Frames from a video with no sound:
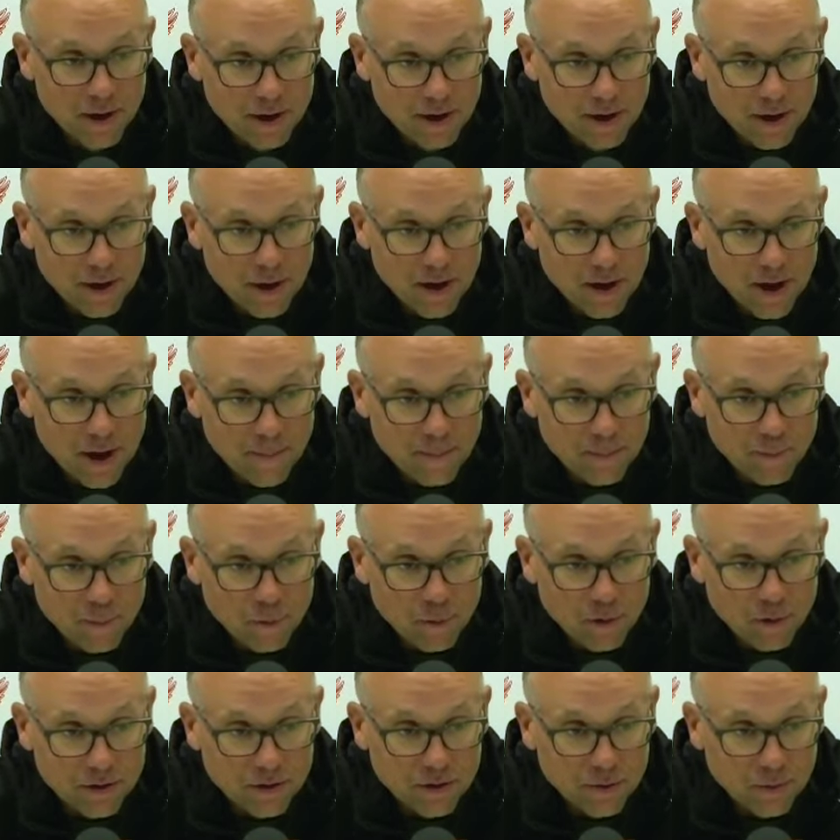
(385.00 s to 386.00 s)

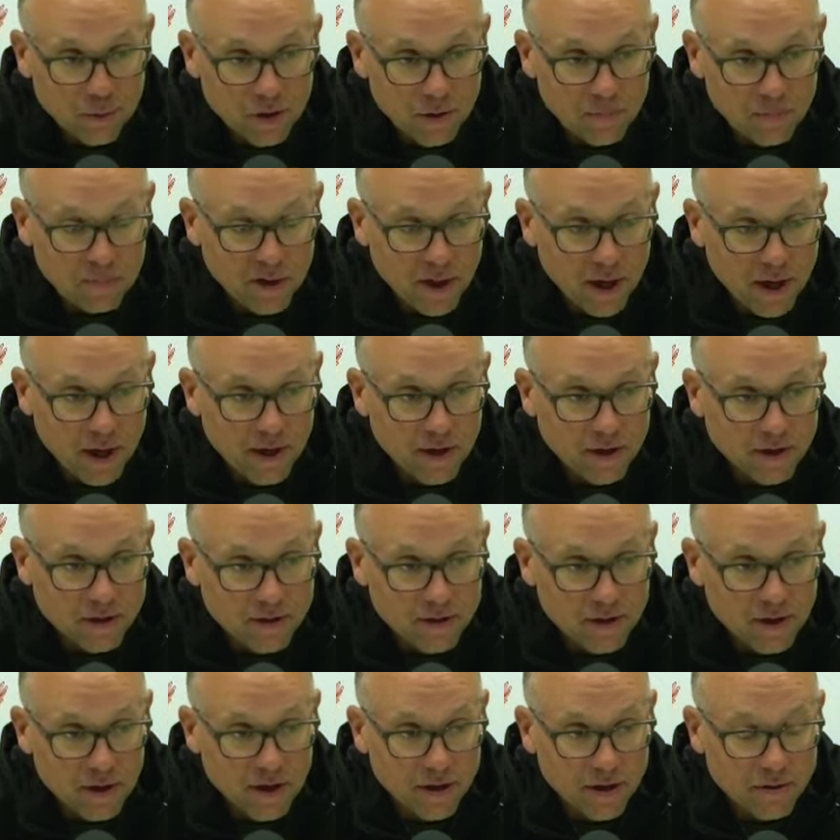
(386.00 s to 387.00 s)
we're in the replanning
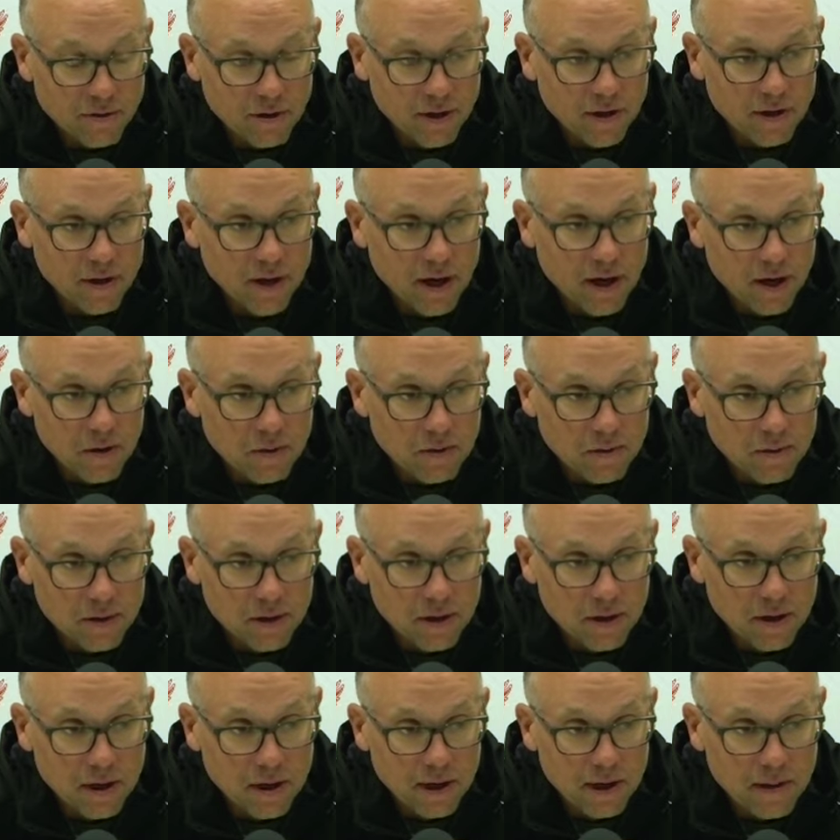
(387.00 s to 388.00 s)
stage right
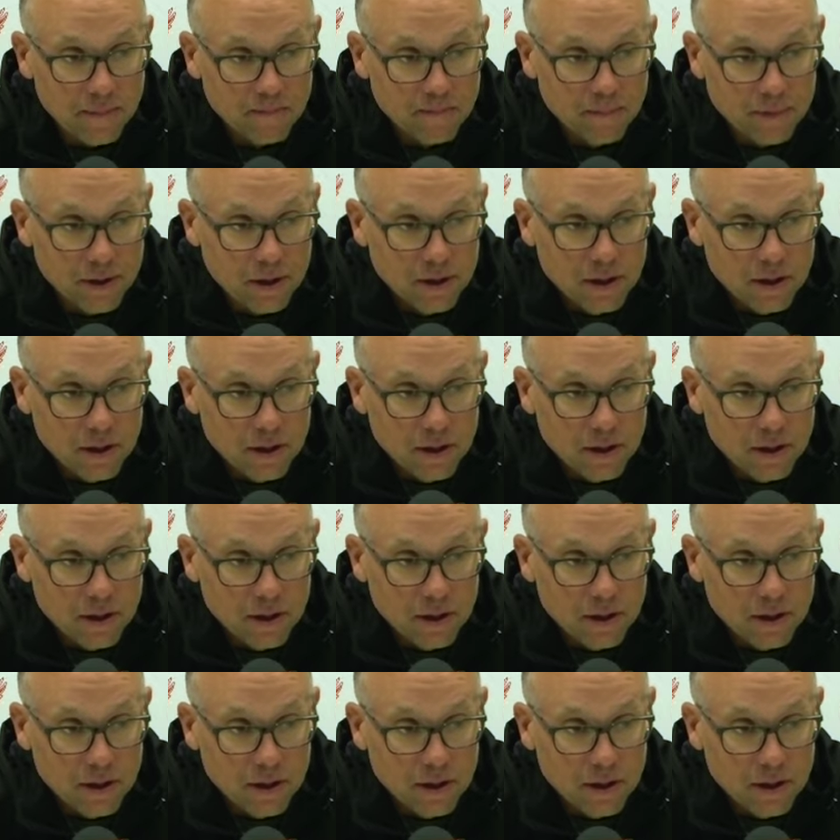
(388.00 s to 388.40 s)
now.